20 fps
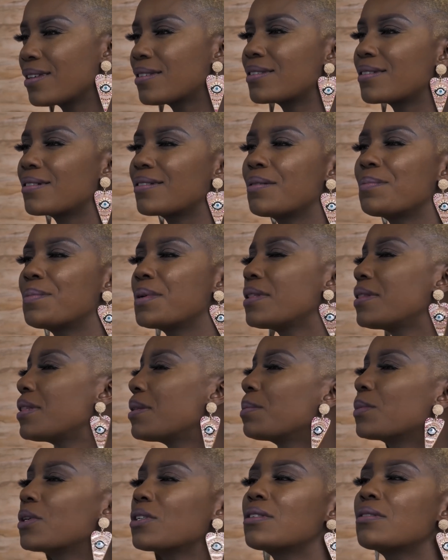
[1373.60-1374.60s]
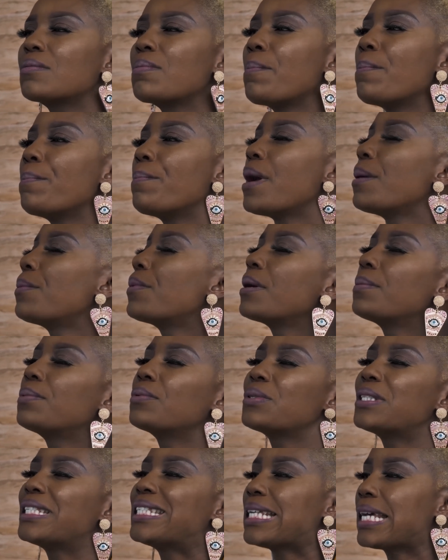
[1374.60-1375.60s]
is going to be the most
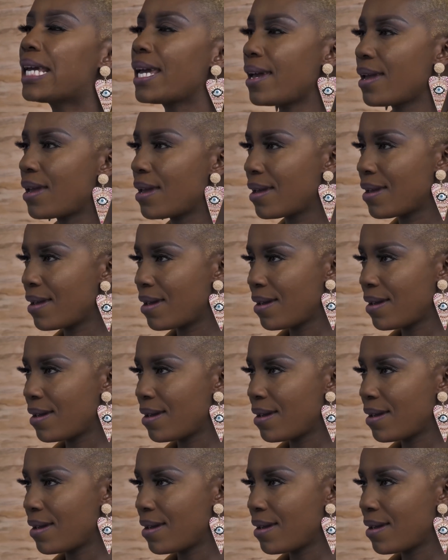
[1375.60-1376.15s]
memorable day